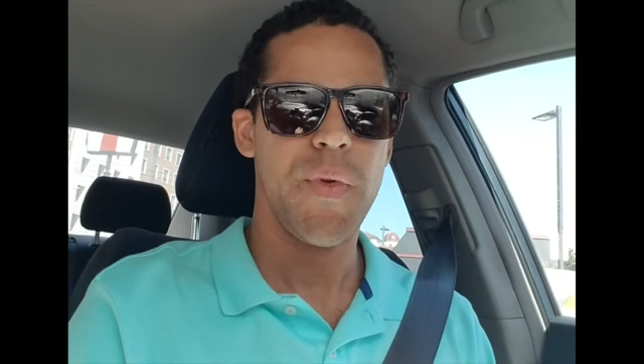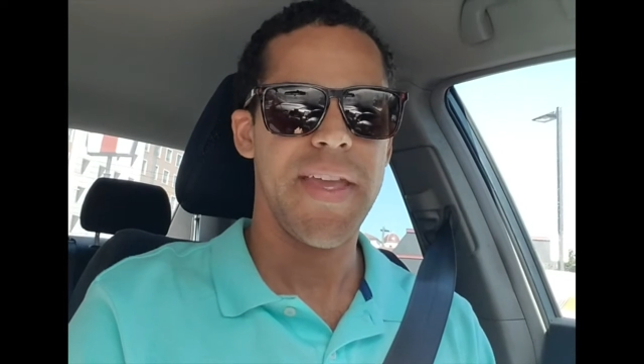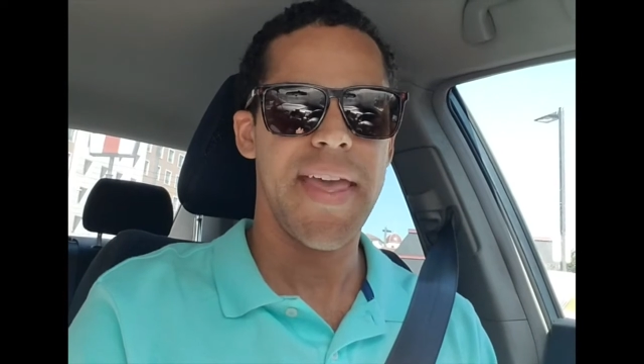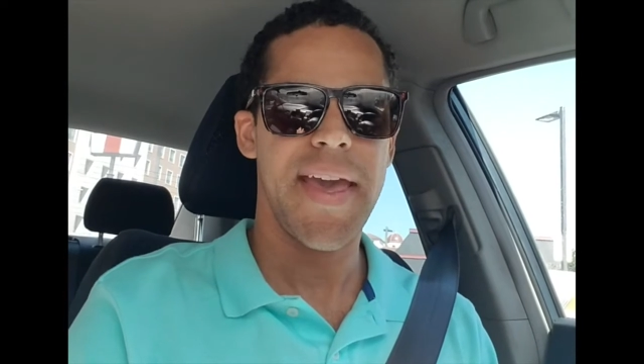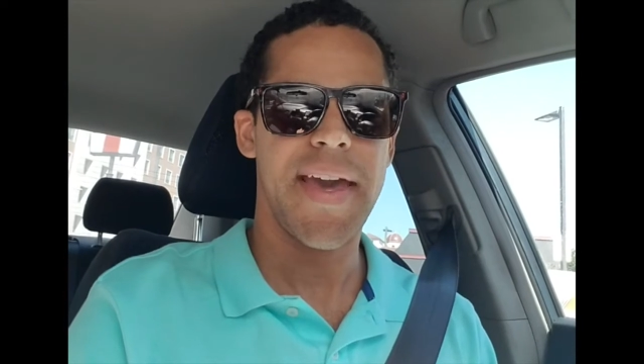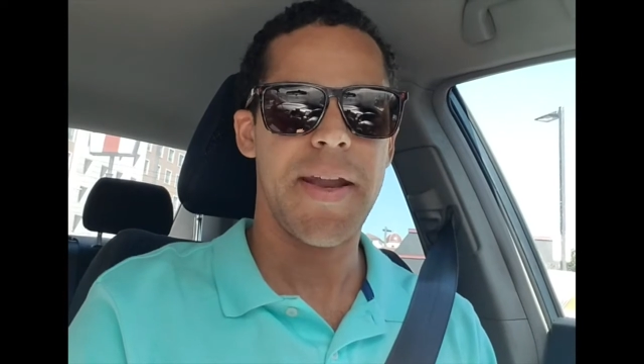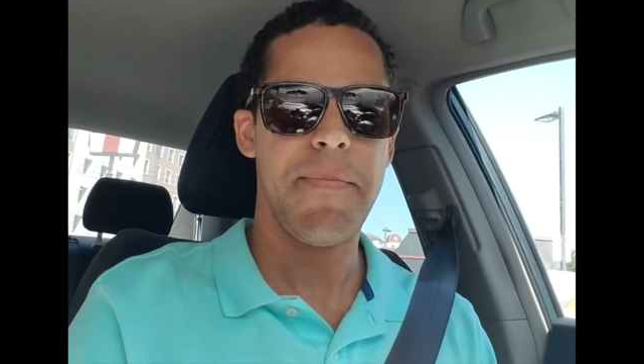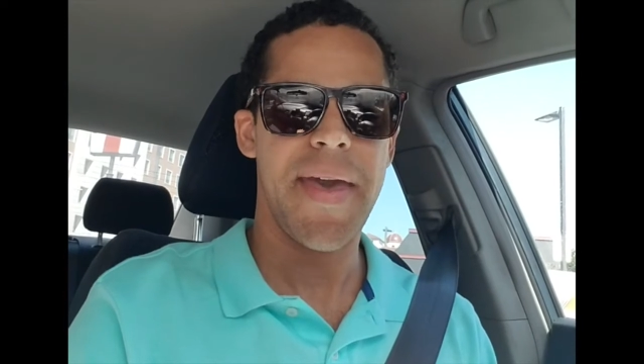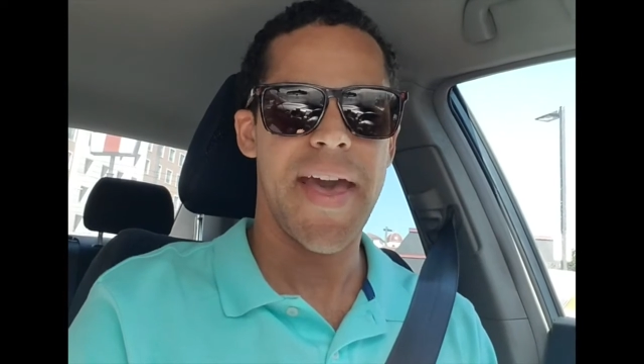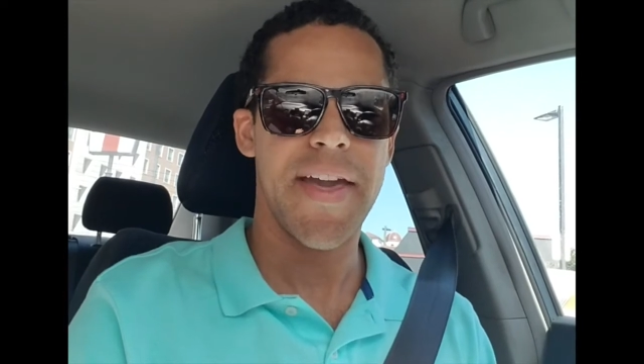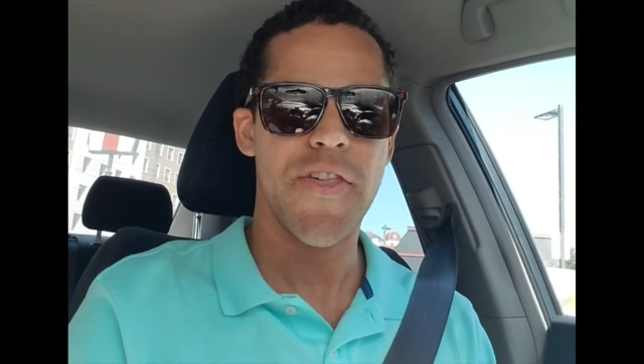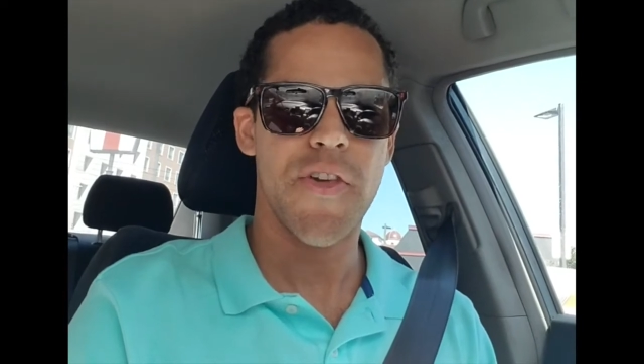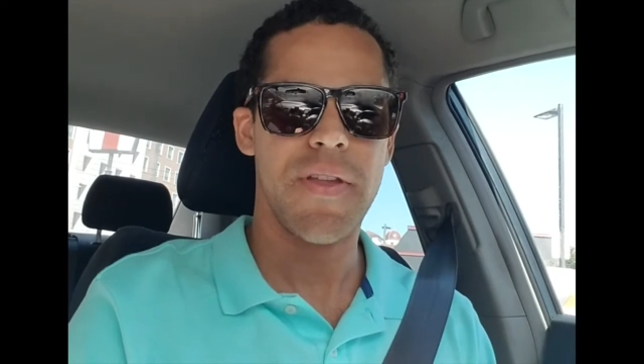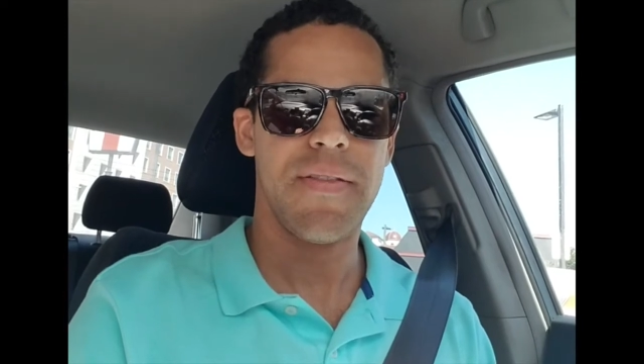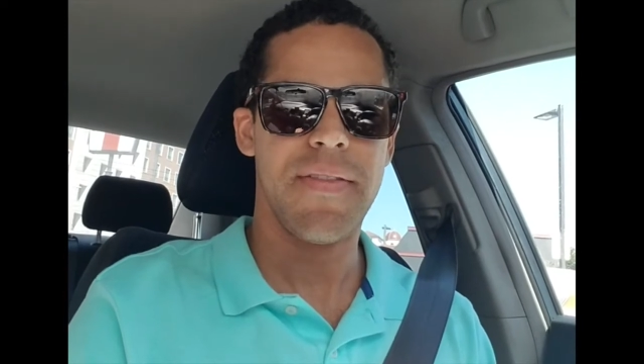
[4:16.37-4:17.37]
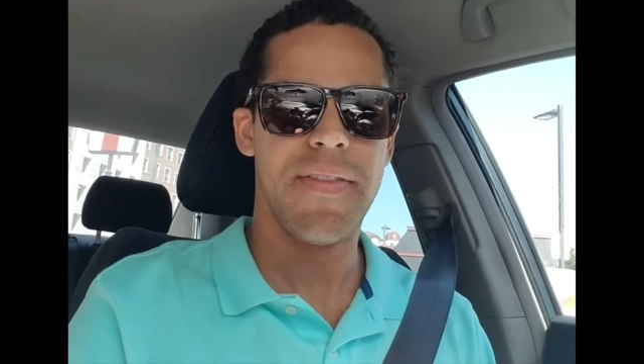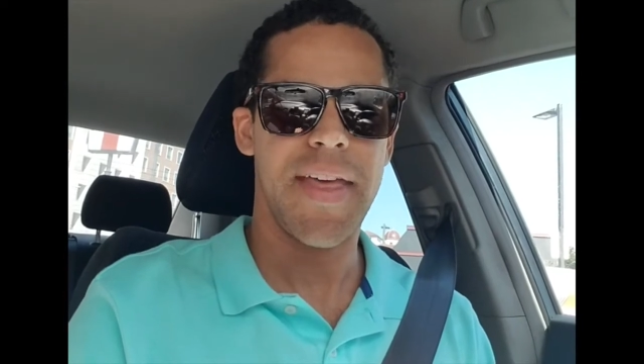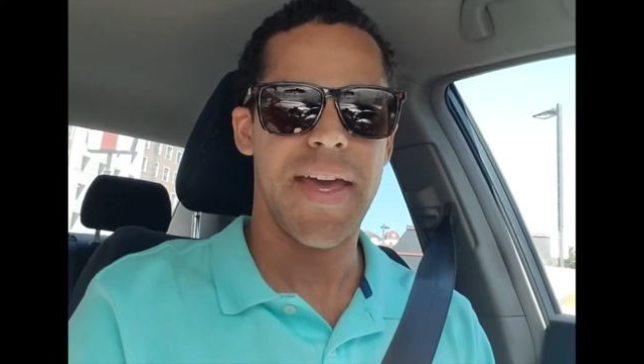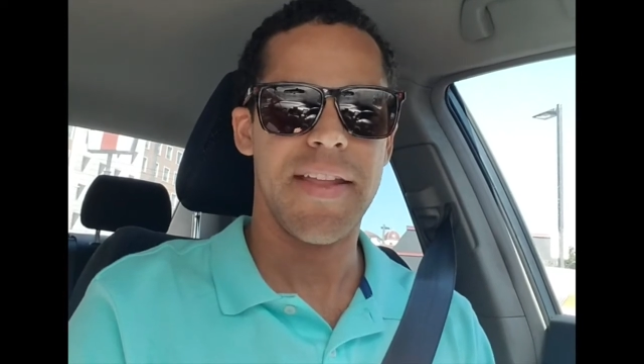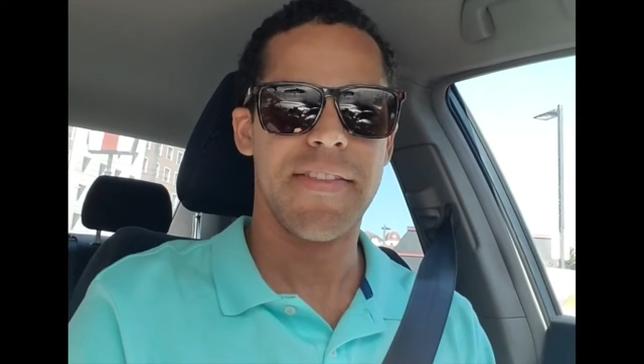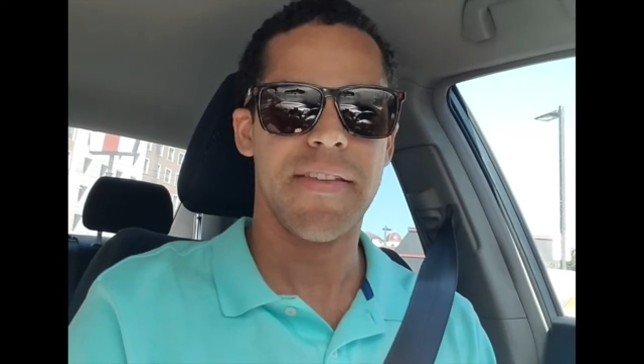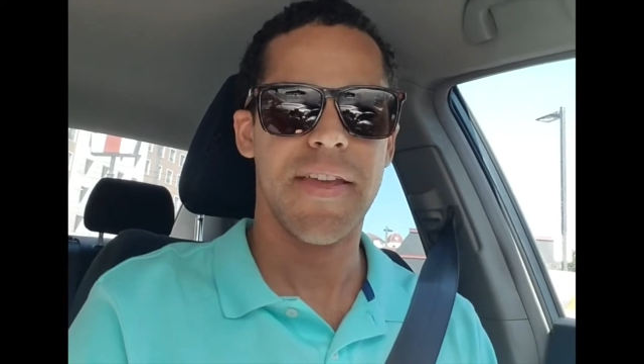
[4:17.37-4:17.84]
We can't imagine
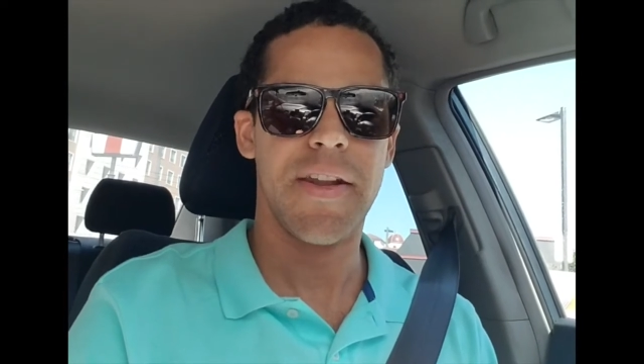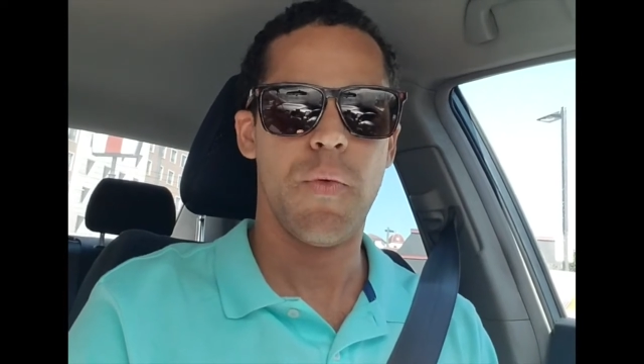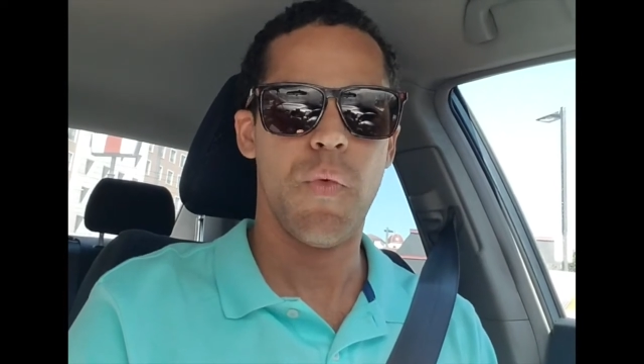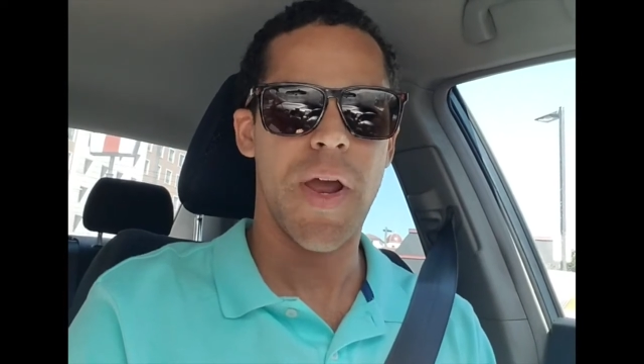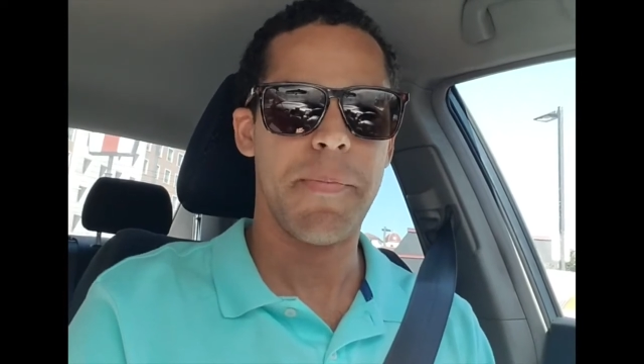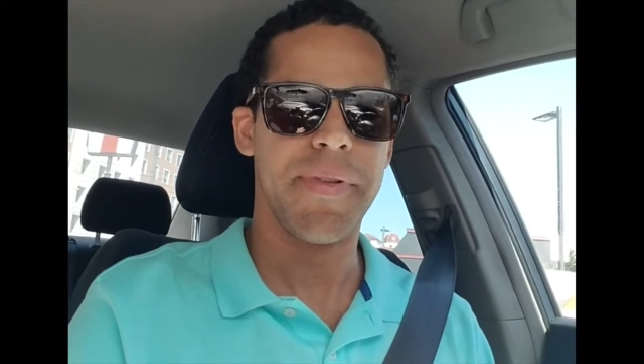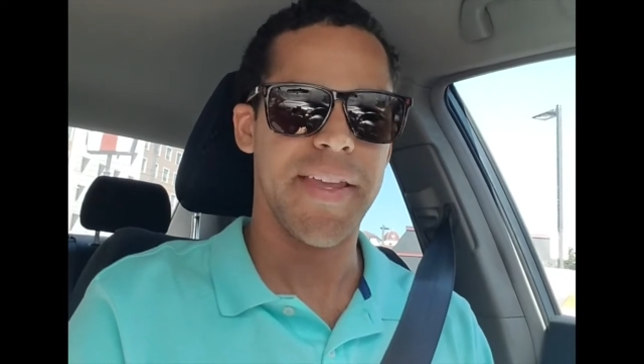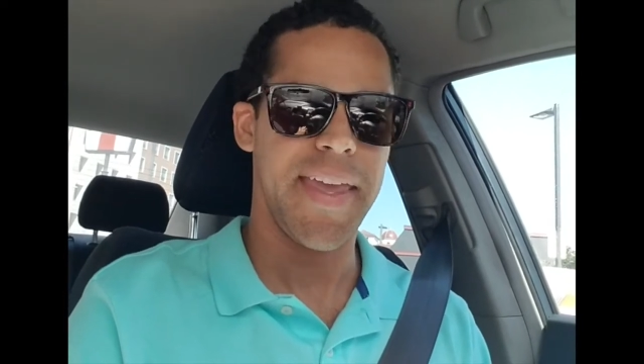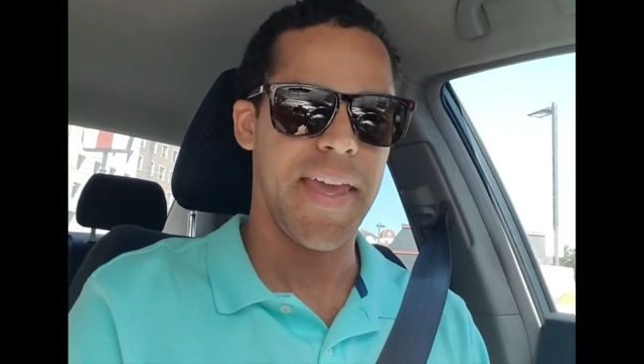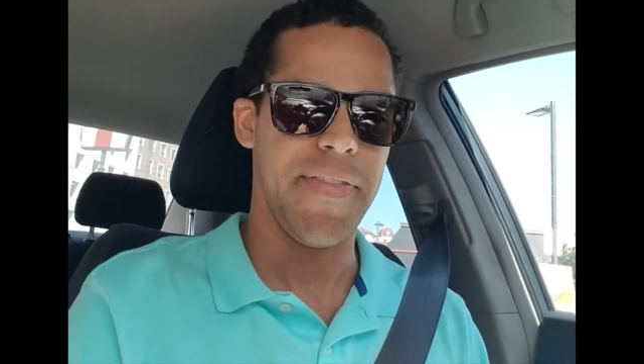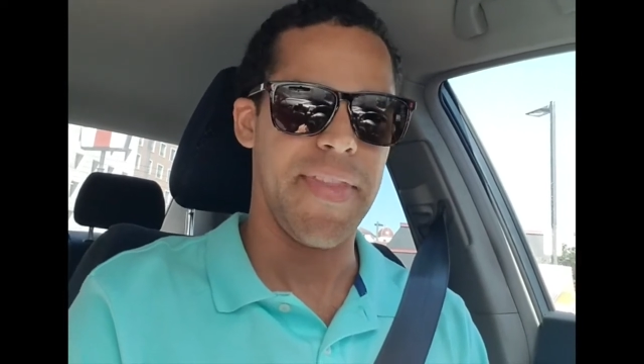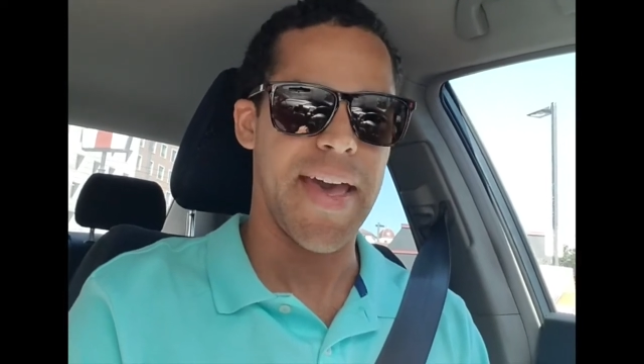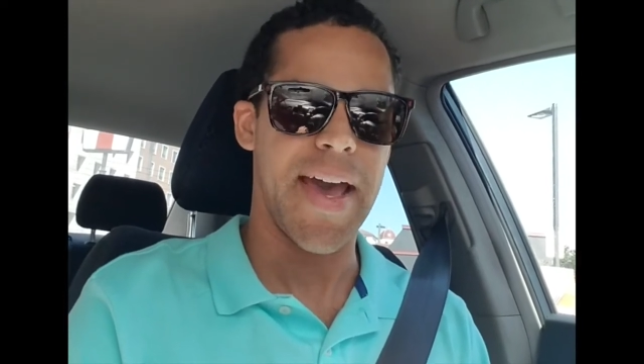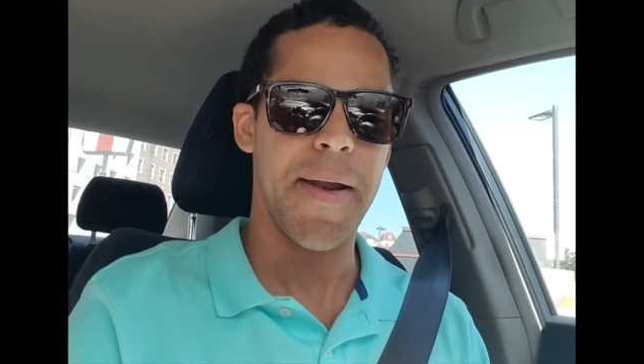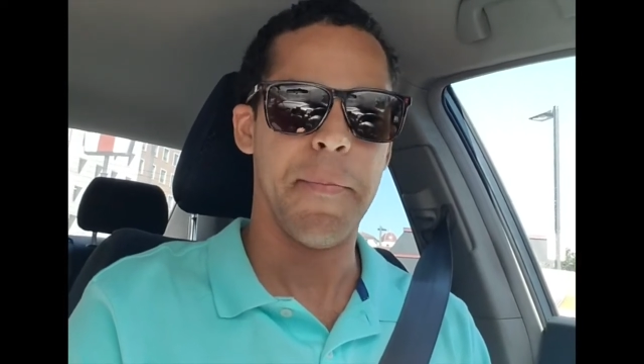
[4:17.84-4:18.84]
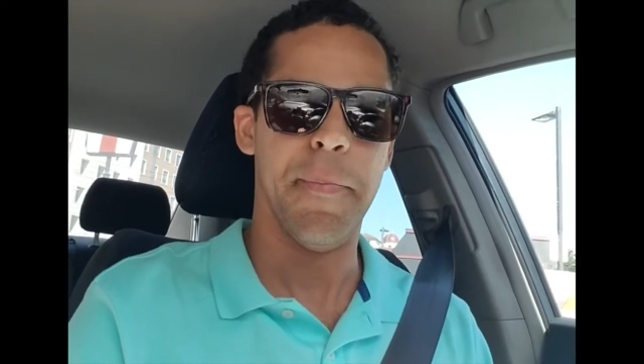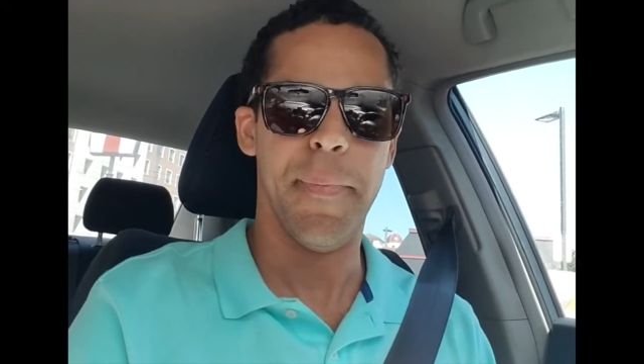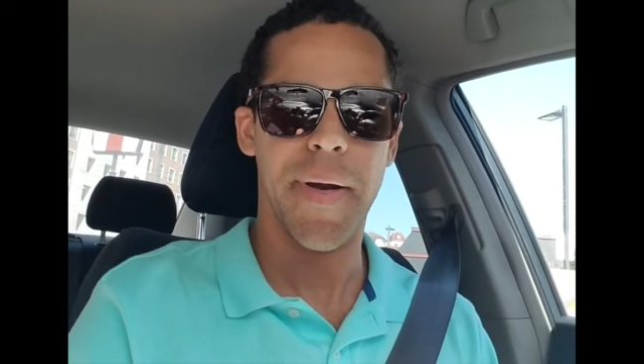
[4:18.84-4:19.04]
that it's going to replicate that,